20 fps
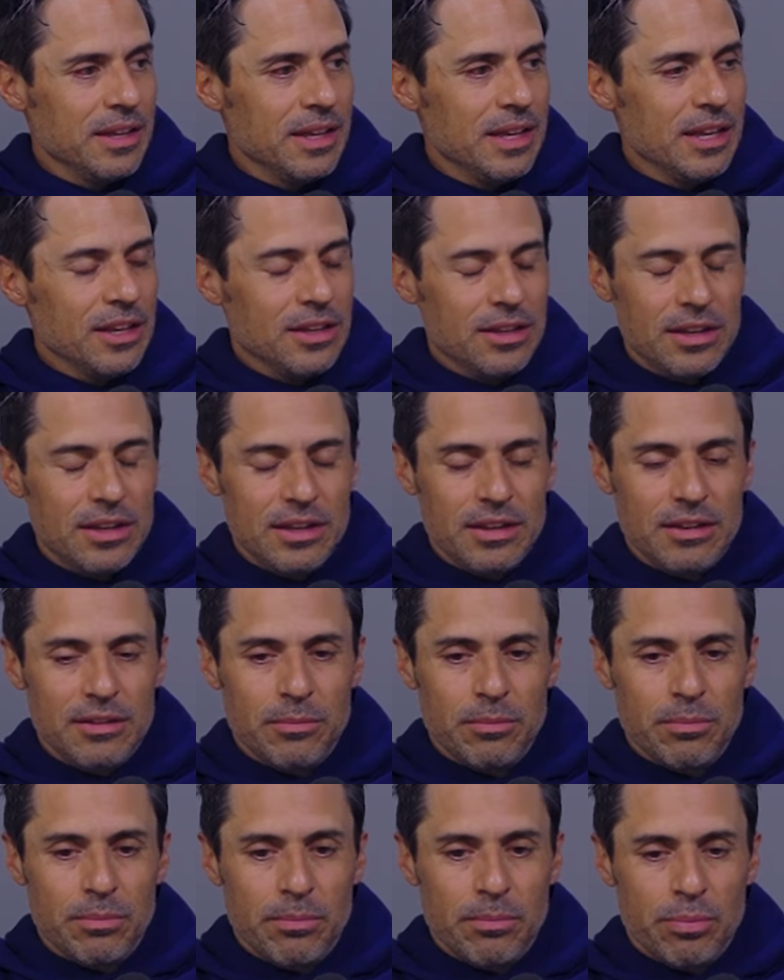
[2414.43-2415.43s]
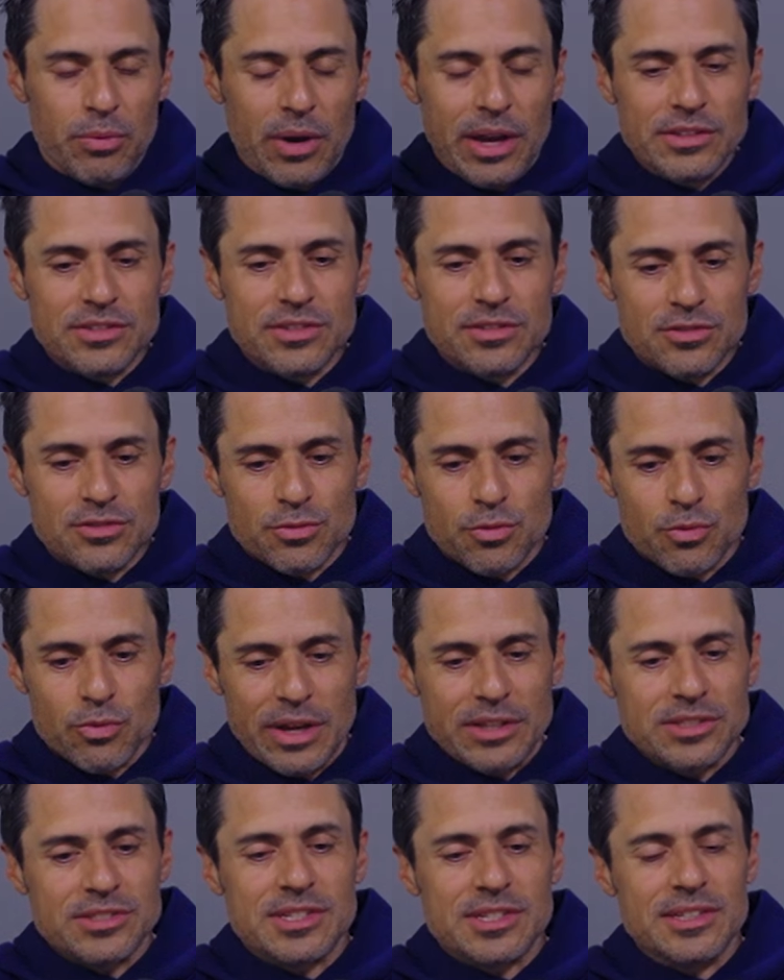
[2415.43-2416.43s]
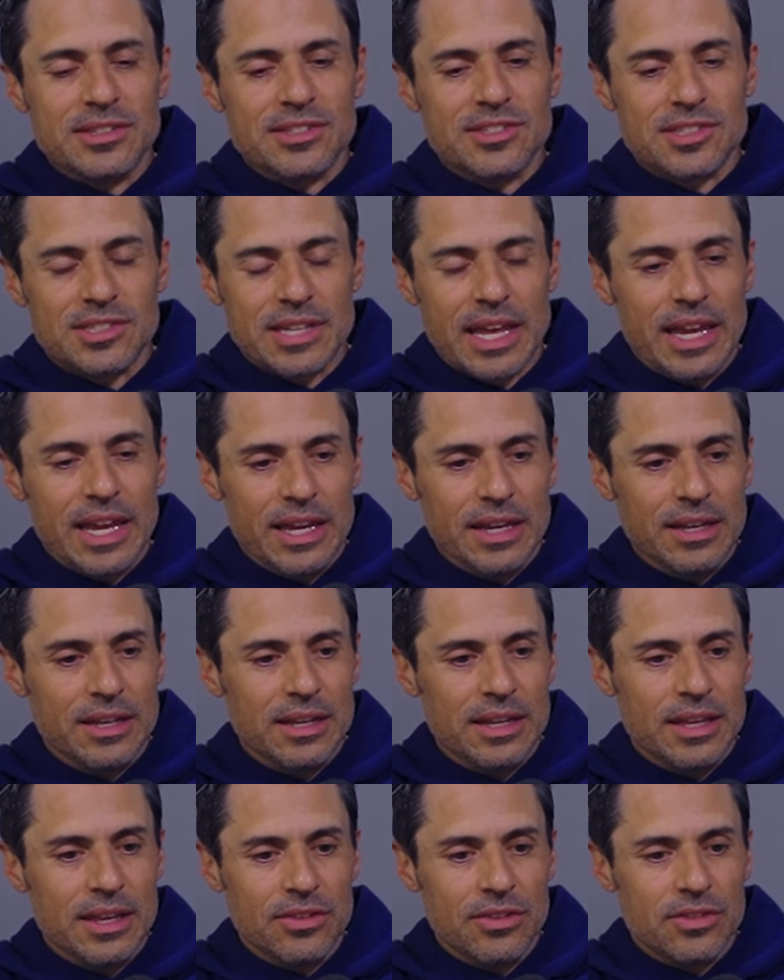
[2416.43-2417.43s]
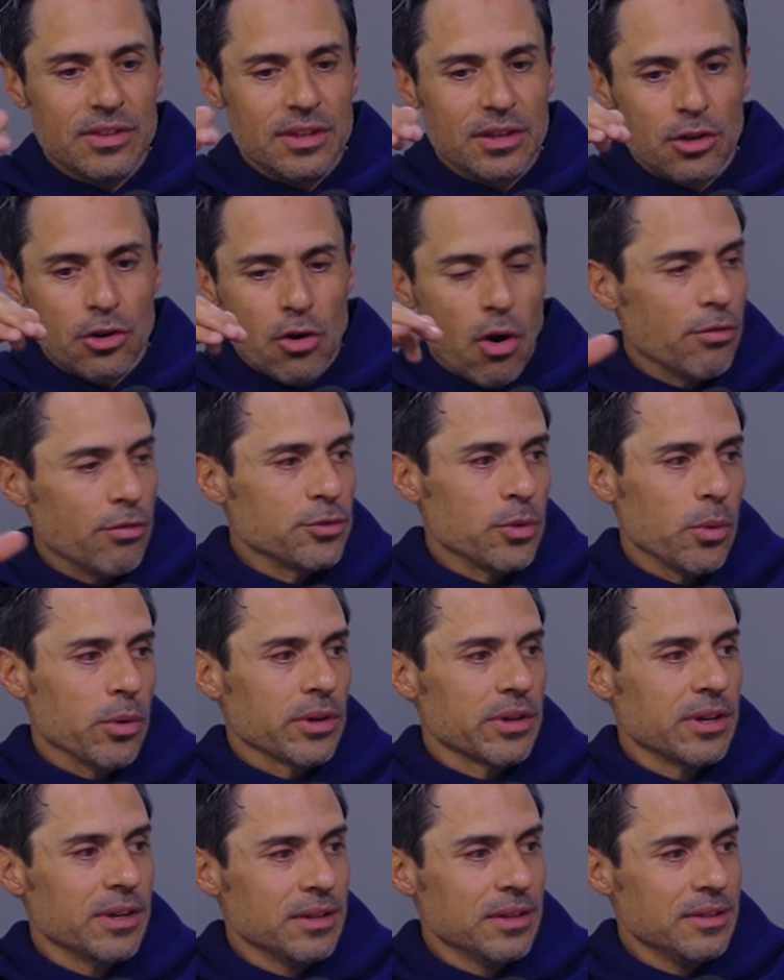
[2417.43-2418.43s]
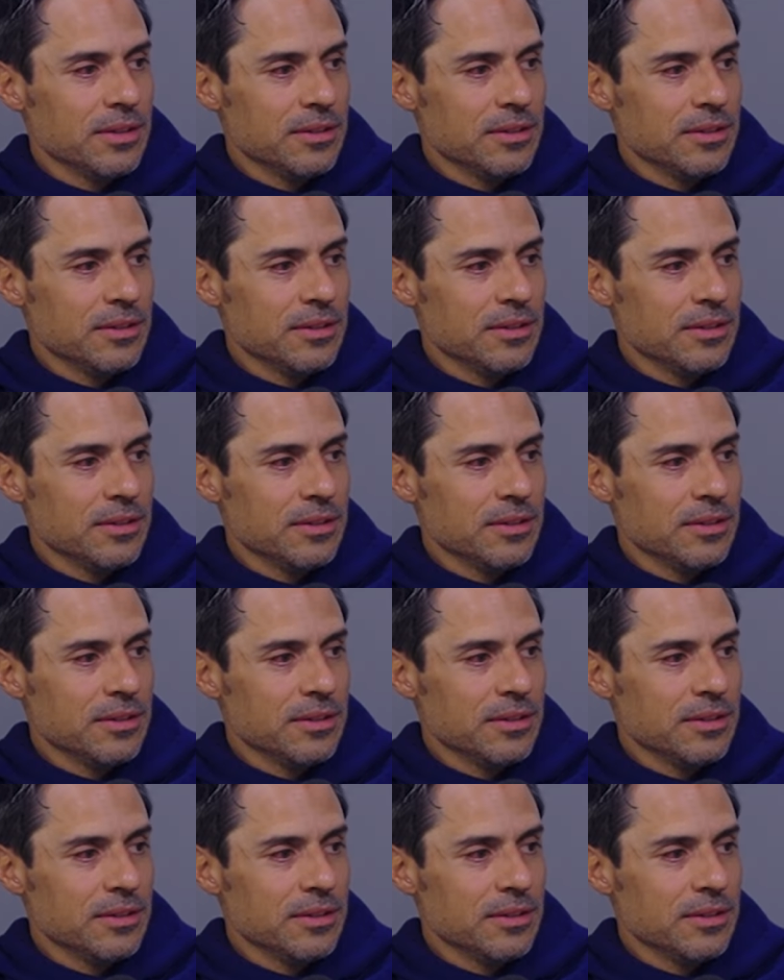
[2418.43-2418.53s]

And Bryson's resting state is golf dork.